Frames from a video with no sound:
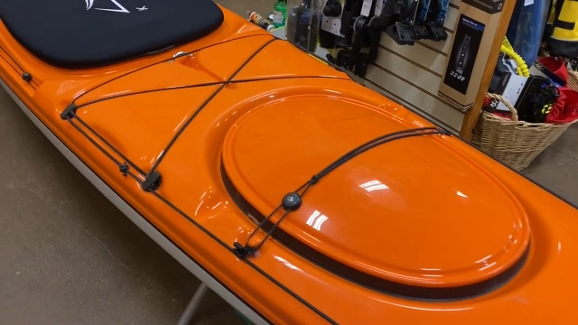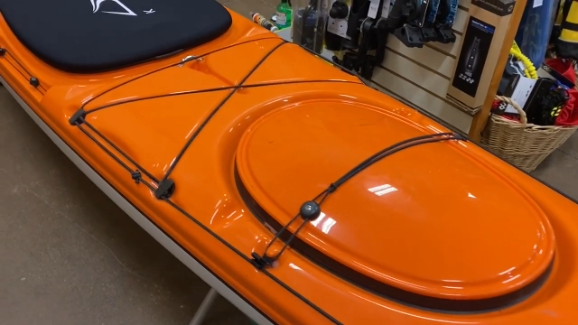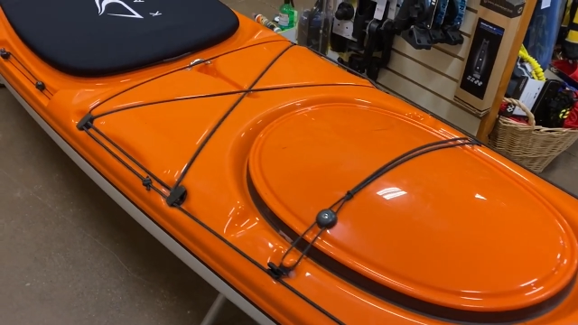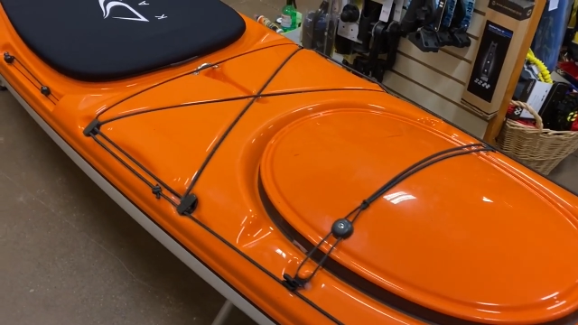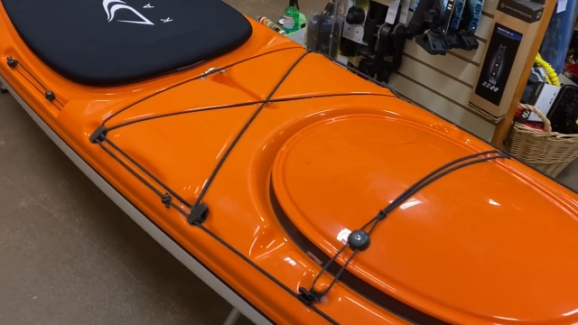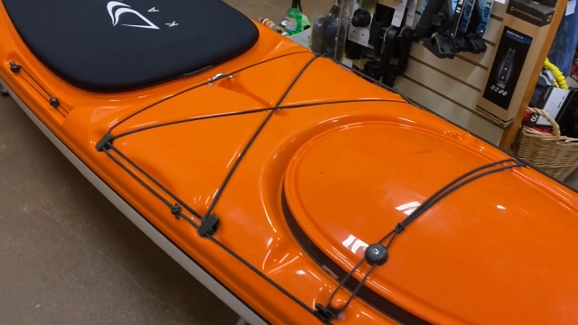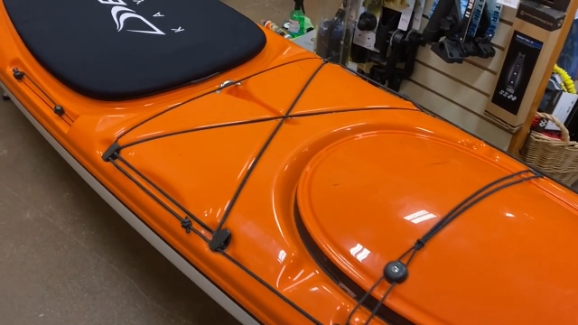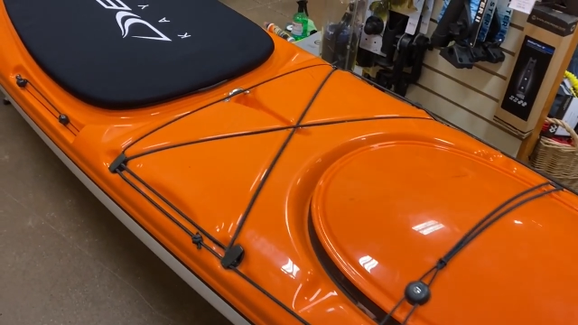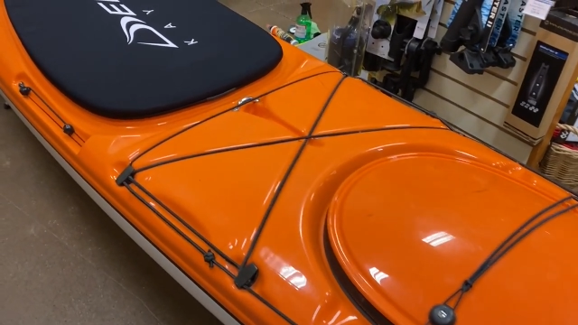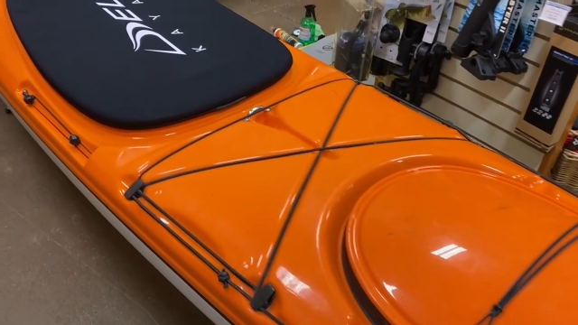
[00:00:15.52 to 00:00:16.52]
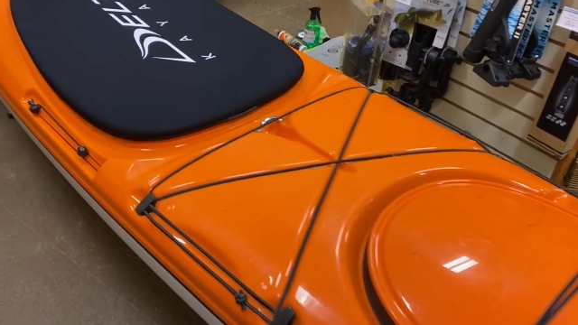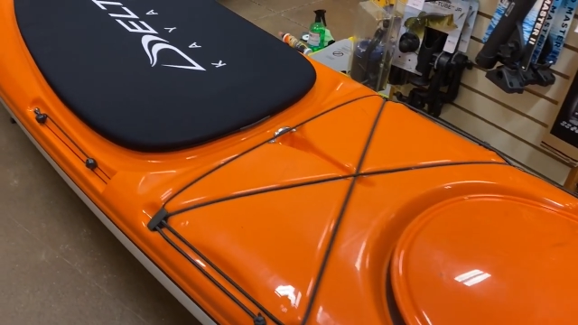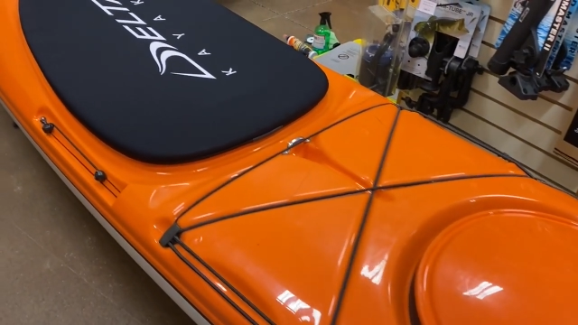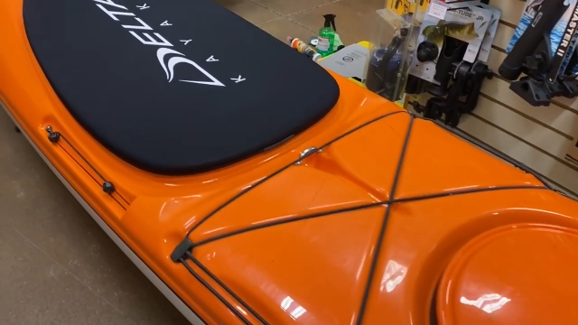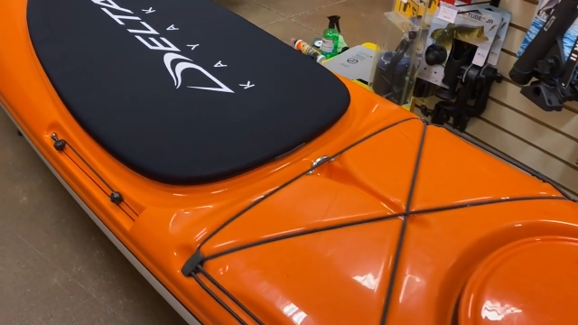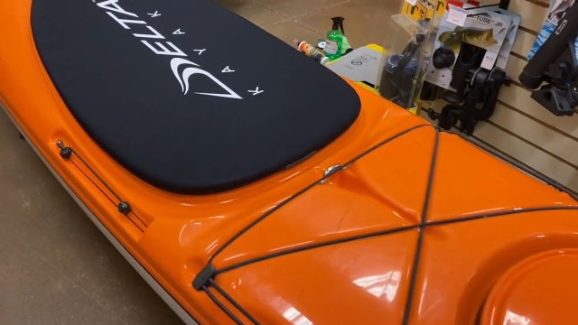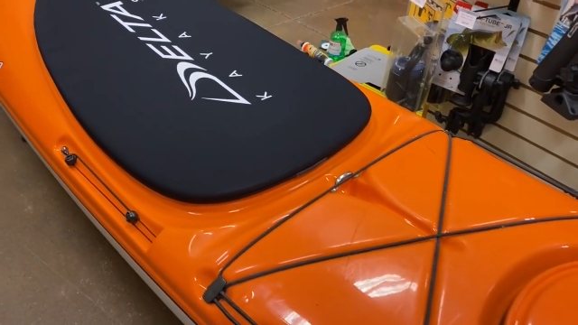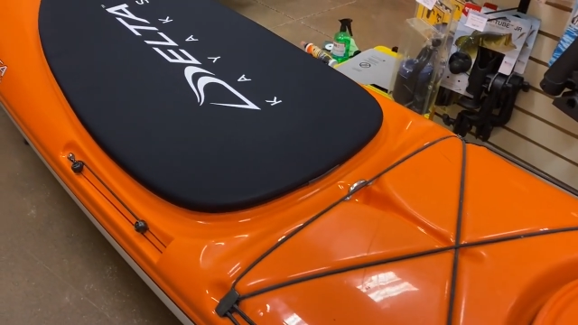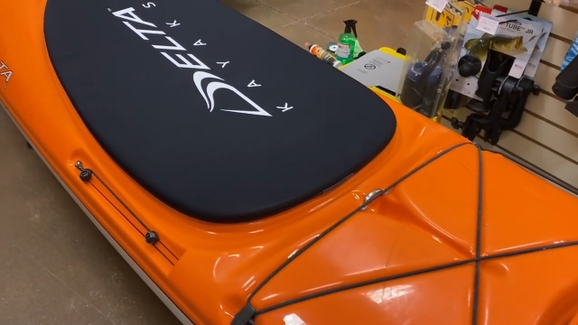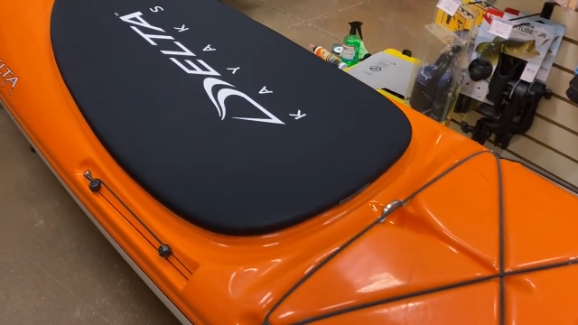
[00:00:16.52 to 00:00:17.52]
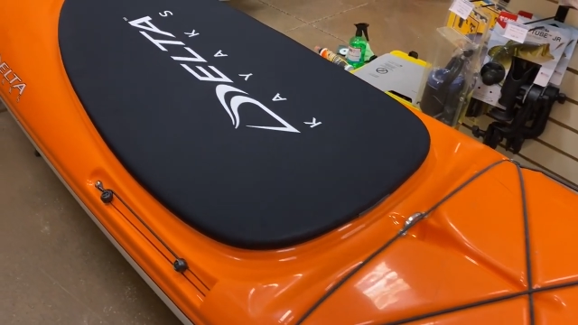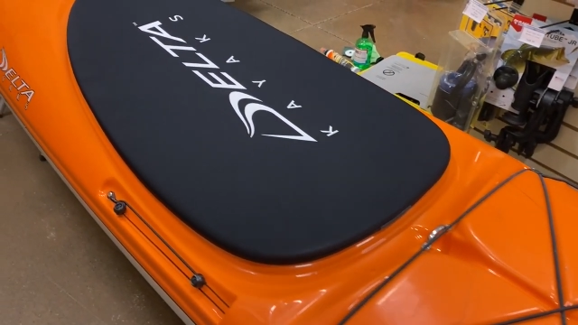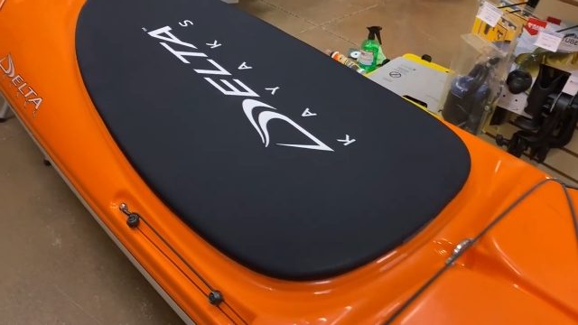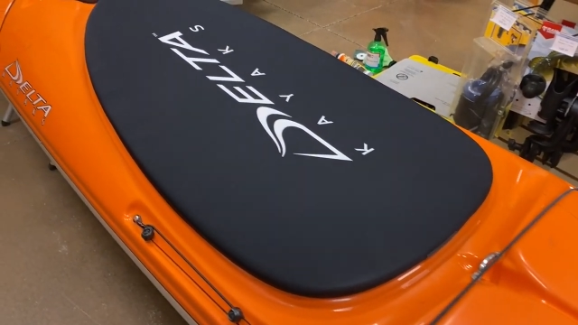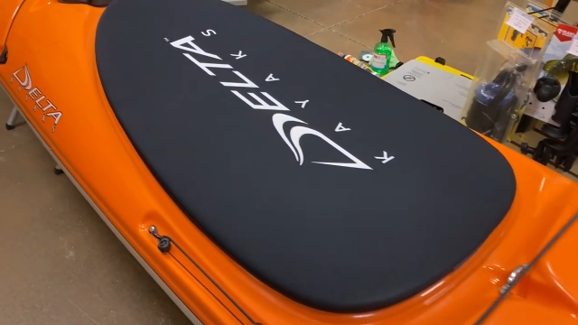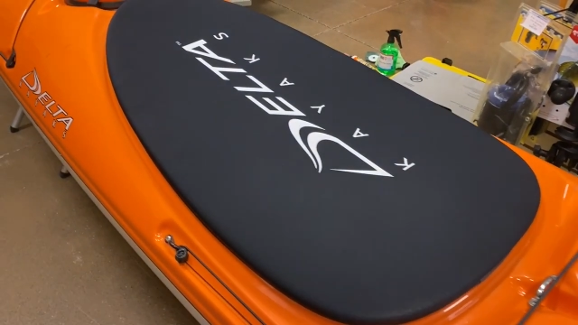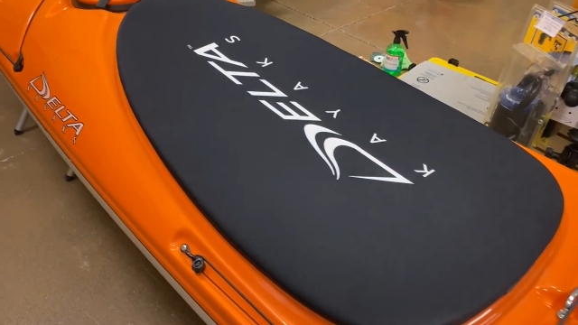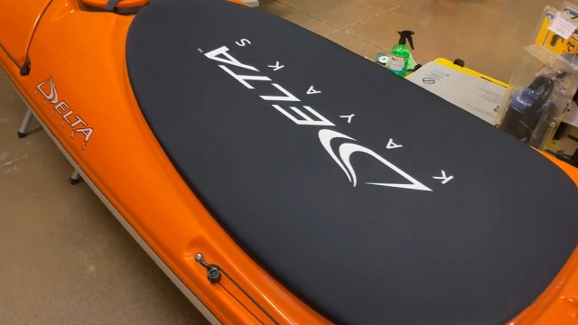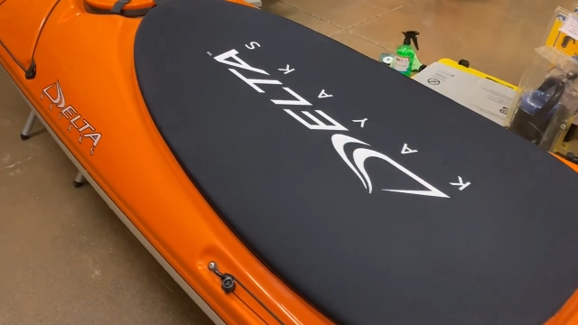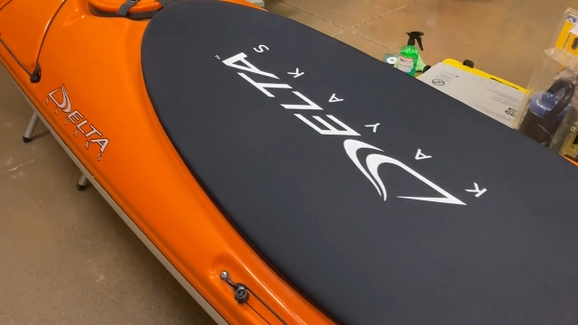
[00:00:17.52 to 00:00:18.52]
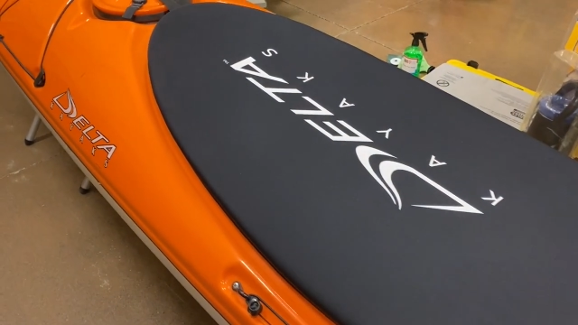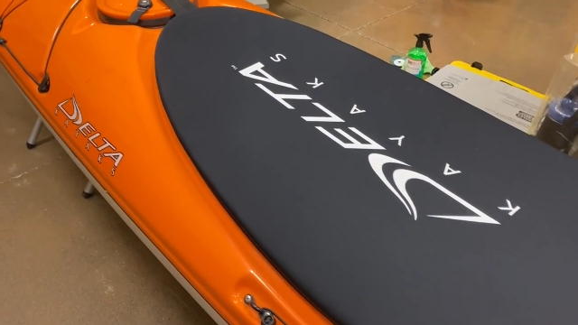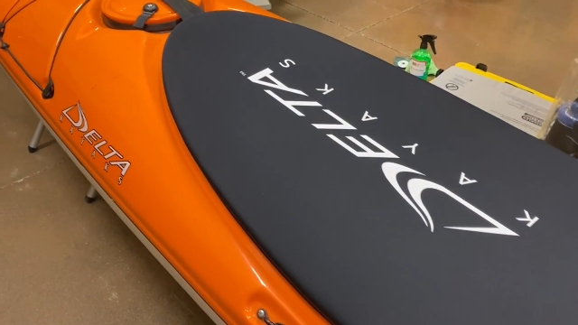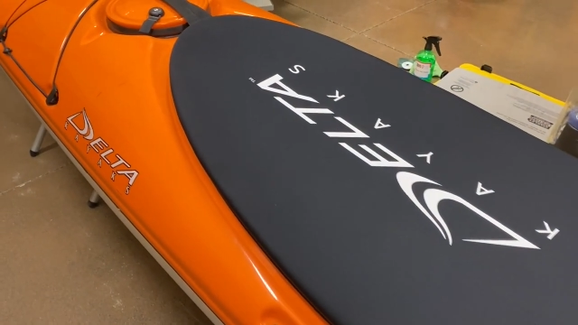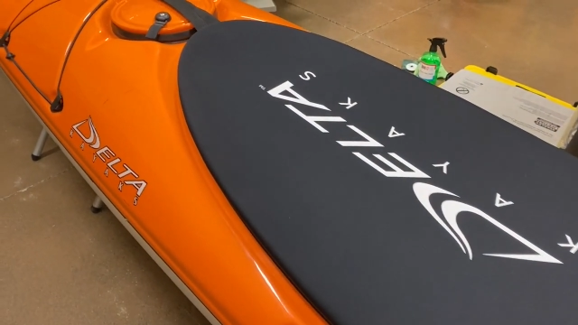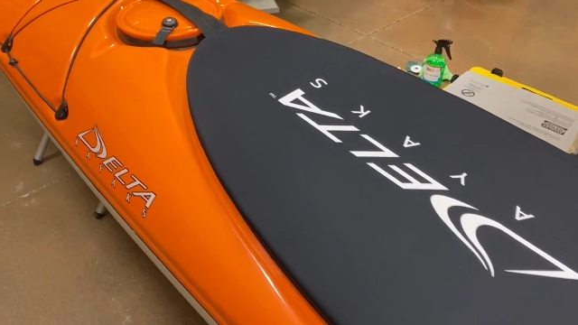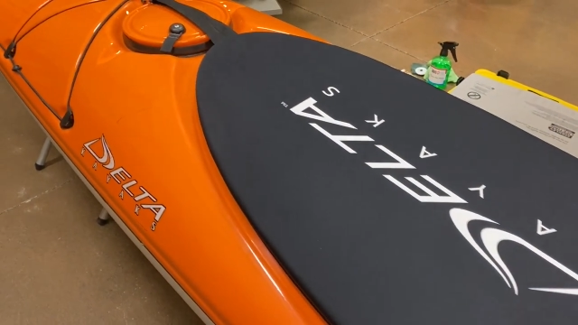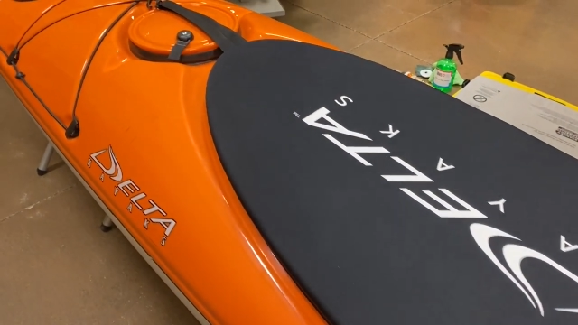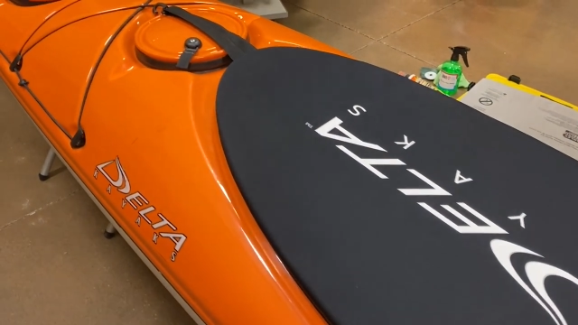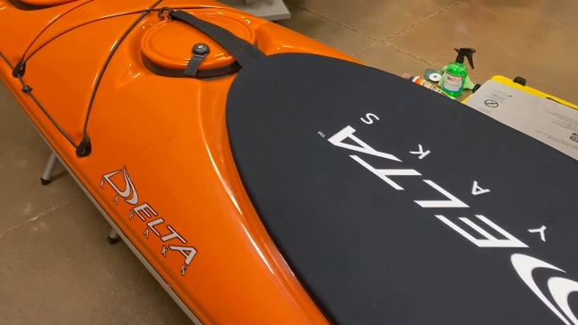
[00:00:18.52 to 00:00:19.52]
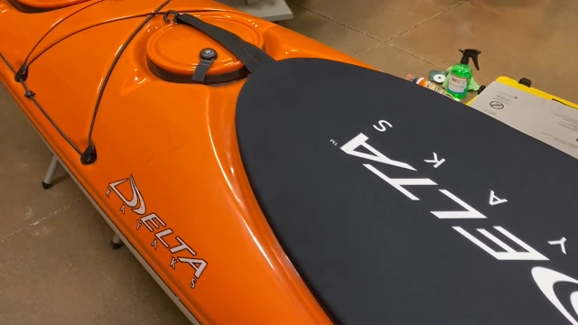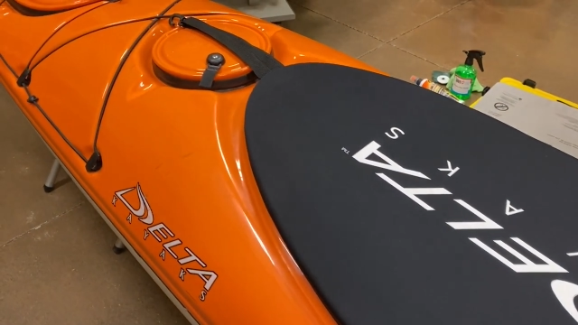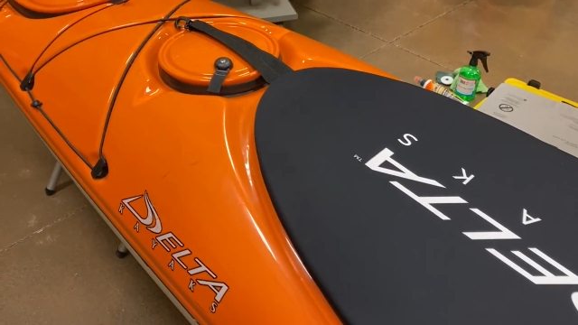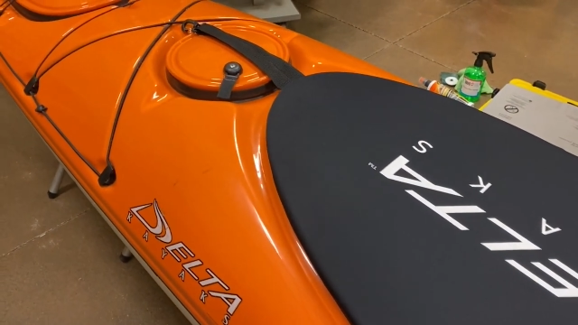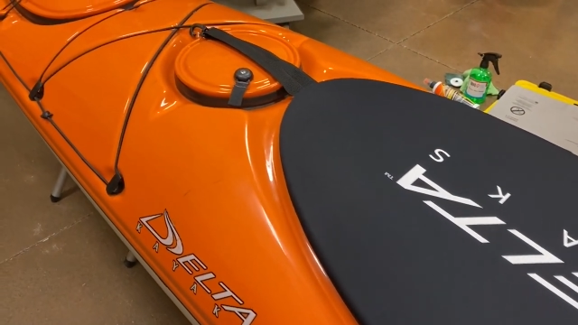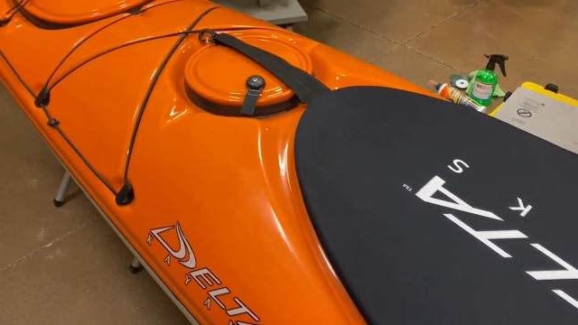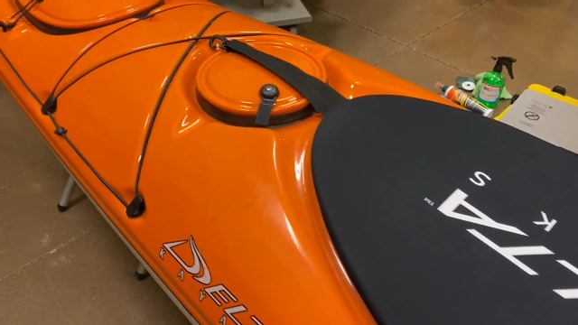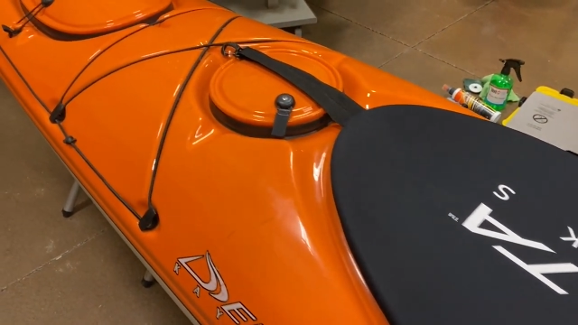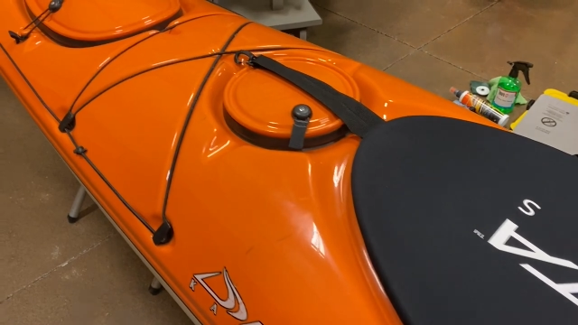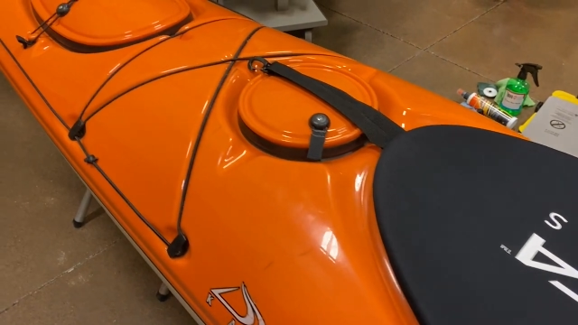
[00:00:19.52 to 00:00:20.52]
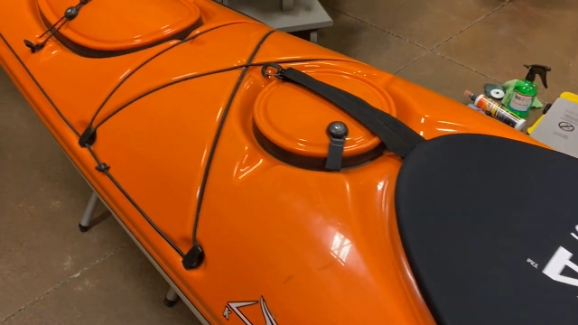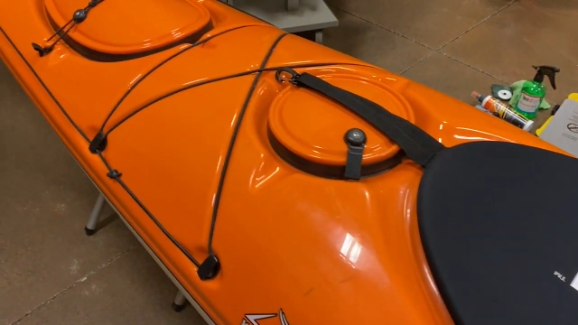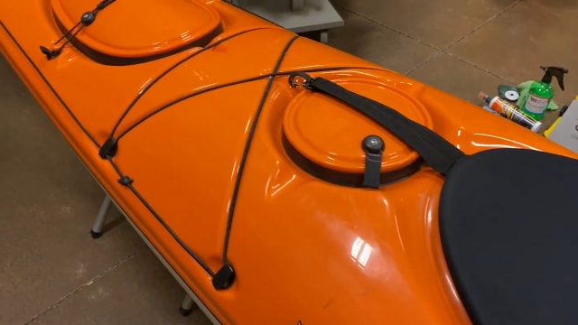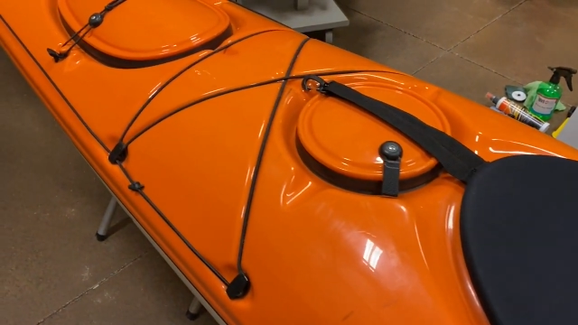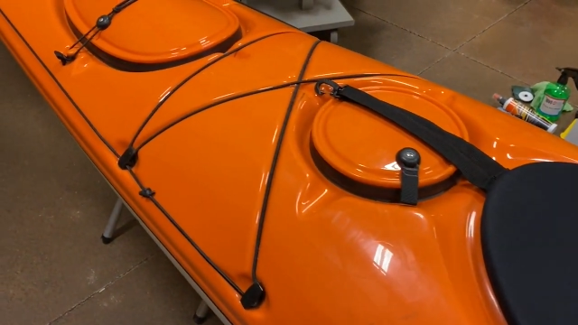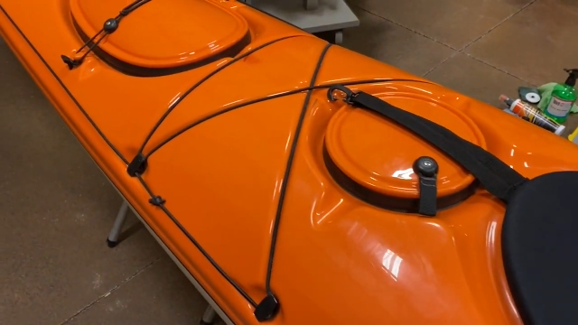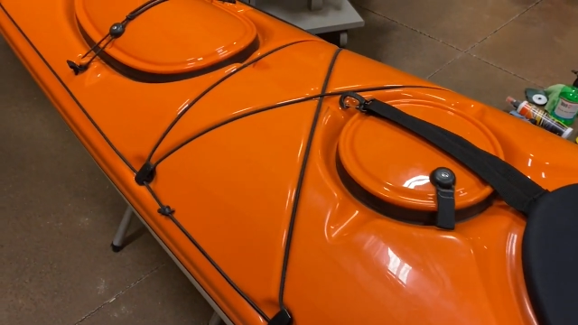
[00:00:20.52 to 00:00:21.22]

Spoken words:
(no speaker visible)